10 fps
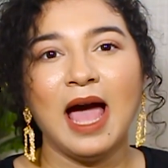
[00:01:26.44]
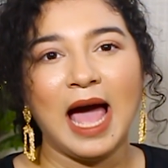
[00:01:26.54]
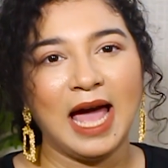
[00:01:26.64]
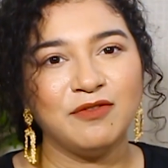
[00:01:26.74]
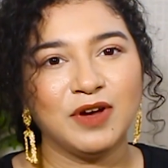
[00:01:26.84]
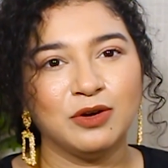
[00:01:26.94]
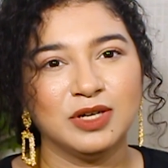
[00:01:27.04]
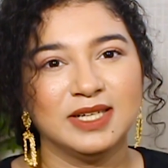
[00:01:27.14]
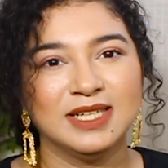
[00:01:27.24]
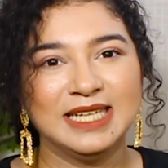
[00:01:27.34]
I found
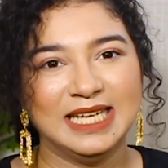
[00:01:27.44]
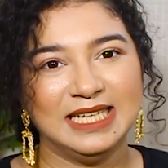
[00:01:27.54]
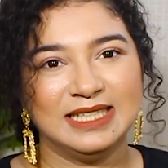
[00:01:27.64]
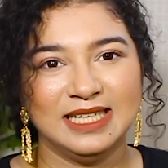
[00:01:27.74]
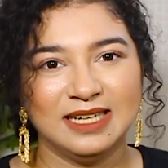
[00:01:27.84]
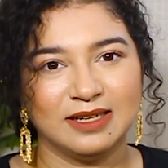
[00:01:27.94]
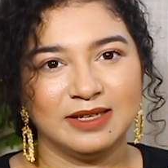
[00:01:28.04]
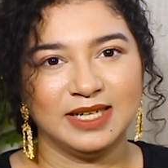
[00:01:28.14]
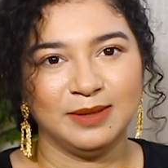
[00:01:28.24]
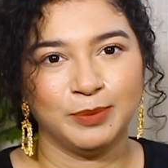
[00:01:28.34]
it in
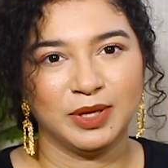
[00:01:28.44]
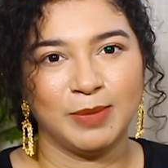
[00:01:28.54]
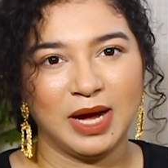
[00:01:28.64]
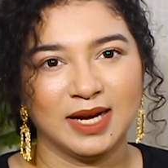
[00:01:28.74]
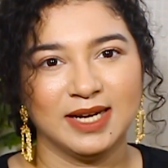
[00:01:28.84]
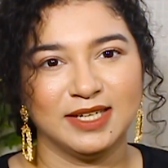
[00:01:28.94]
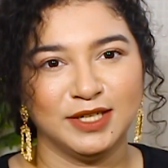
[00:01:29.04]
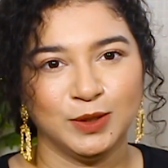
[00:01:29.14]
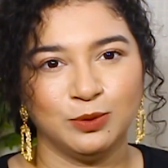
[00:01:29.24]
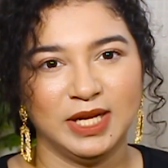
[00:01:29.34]
Kirtinagar Timber Market
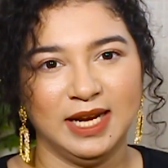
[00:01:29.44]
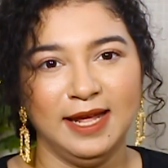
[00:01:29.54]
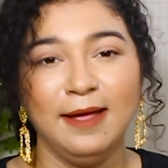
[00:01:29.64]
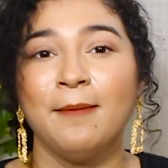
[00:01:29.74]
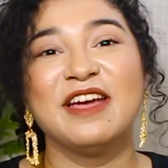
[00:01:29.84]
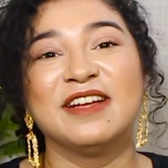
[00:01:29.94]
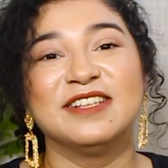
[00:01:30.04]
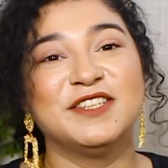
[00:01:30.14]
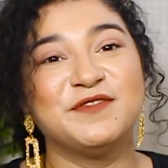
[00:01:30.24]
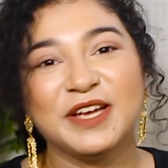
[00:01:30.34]
in New Delhi.
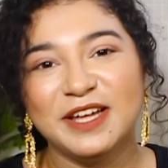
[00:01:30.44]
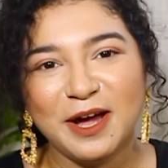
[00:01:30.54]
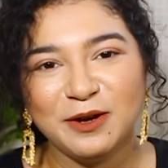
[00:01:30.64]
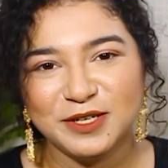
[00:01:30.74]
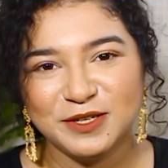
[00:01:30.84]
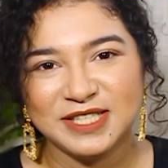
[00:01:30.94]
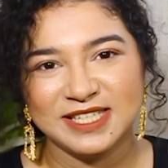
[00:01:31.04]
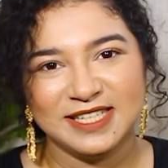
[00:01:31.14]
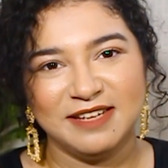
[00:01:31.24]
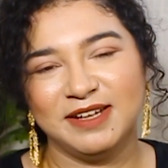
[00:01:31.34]
Just figure out in your
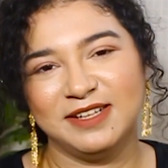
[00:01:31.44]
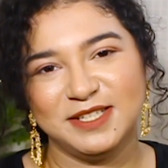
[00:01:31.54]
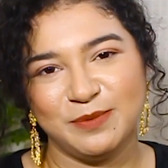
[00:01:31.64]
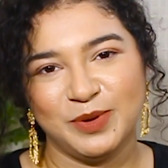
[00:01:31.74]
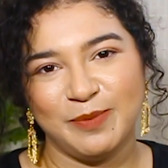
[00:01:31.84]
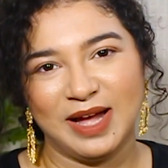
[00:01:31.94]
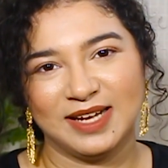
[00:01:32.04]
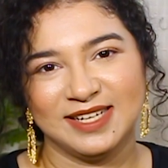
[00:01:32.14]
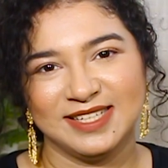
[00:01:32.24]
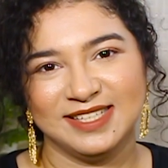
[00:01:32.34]
city where the timber
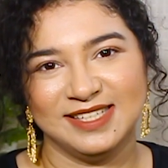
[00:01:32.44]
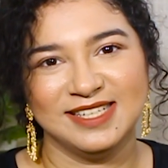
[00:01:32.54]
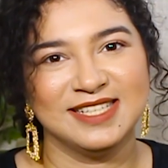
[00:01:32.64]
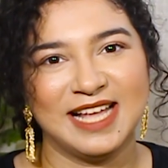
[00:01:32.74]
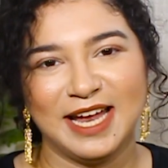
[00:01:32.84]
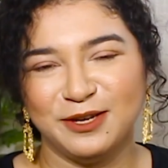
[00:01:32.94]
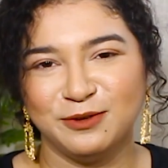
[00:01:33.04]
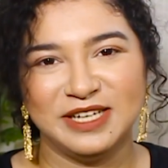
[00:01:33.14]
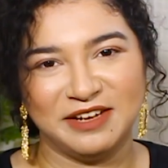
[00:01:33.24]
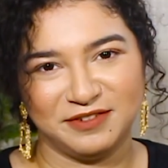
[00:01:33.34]
market is and
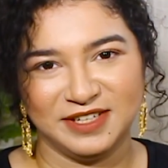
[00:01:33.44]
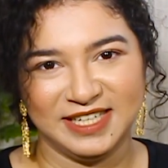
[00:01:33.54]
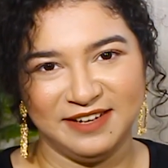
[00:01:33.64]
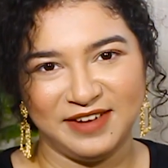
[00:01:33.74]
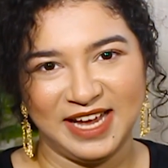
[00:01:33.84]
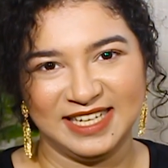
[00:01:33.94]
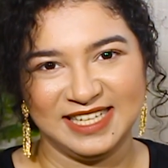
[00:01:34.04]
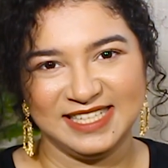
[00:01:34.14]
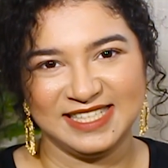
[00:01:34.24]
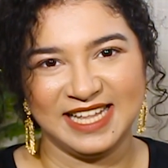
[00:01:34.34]
you'll definitely find
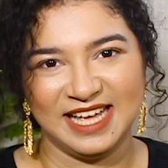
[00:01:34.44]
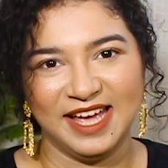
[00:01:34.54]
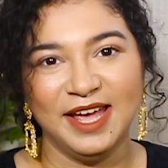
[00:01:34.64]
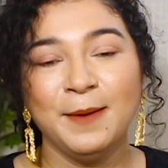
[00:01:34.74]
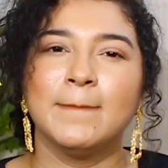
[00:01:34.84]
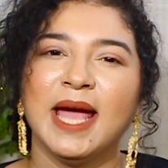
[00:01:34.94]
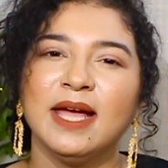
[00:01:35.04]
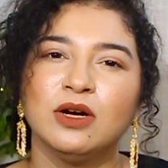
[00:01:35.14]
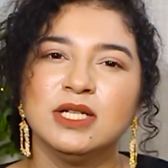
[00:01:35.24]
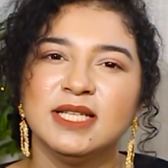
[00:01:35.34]
these there. My
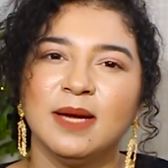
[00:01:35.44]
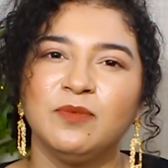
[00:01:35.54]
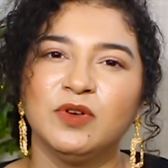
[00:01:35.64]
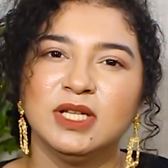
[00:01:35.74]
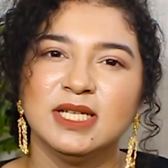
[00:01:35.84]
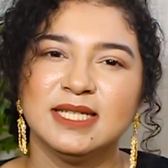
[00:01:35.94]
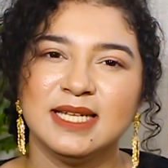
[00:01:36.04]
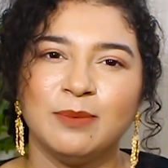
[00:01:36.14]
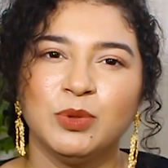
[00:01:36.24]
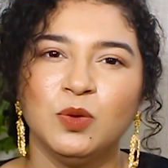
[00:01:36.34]
concept for this
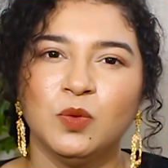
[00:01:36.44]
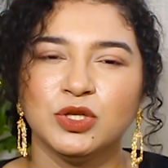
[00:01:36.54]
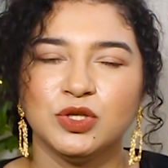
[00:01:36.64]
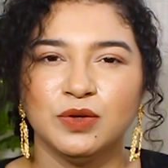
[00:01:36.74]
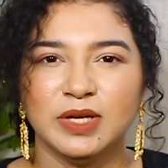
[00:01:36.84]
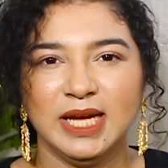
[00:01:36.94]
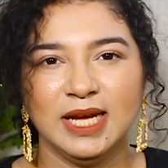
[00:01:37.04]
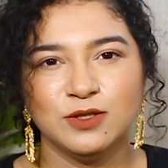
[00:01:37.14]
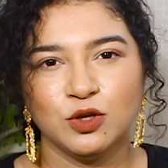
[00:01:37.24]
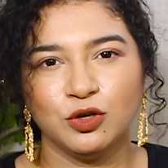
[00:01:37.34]
table was to
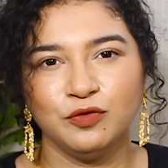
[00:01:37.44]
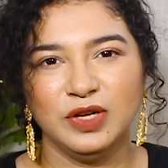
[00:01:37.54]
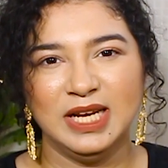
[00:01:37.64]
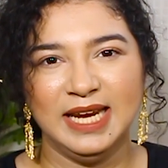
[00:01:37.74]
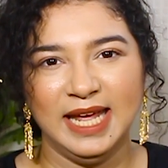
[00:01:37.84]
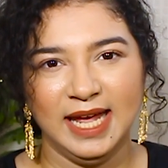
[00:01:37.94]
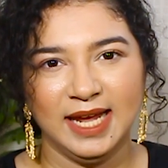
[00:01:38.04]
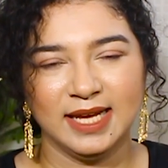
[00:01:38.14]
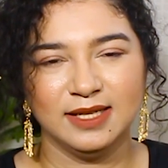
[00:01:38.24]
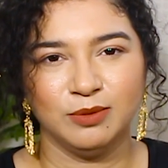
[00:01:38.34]
create sort of a
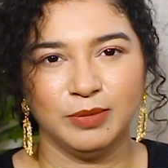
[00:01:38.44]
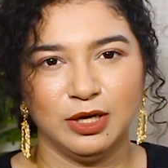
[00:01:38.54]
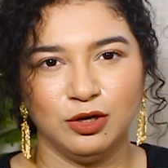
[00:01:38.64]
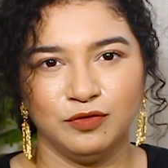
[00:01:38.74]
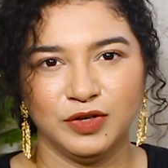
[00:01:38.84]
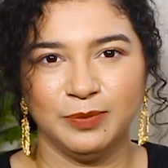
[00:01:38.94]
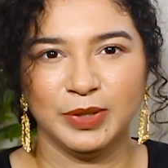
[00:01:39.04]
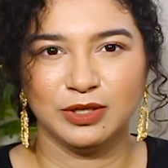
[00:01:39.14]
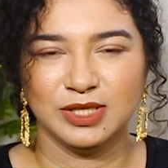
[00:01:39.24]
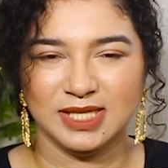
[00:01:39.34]
lake in the middle of it,
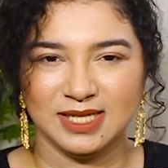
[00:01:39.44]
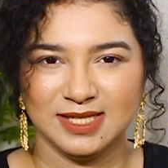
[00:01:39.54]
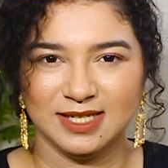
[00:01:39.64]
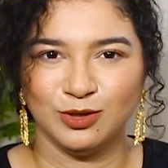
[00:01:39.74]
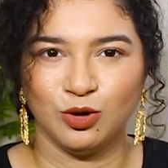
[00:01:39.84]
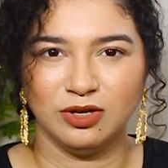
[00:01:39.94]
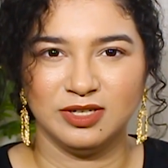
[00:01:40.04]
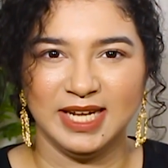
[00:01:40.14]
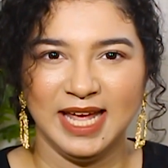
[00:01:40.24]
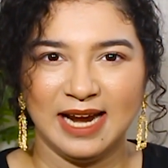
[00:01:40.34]
because since it
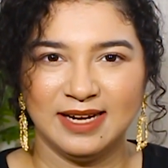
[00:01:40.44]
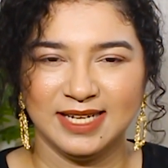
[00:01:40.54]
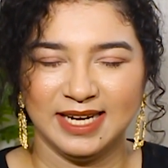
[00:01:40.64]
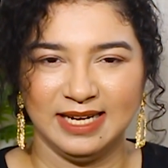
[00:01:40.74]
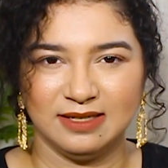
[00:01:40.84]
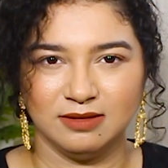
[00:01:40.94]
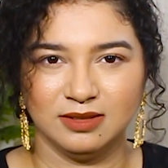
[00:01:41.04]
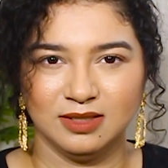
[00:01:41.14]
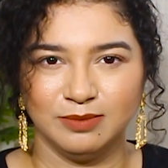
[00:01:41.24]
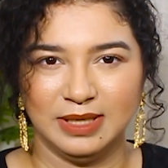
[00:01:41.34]
already had a crater
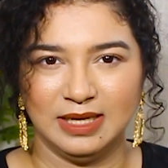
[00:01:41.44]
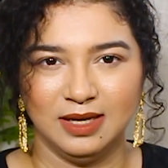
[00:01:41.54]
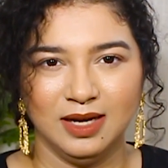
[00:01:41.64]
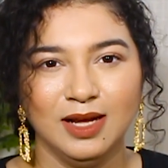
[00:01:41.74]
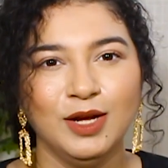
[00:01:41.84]
in the middle.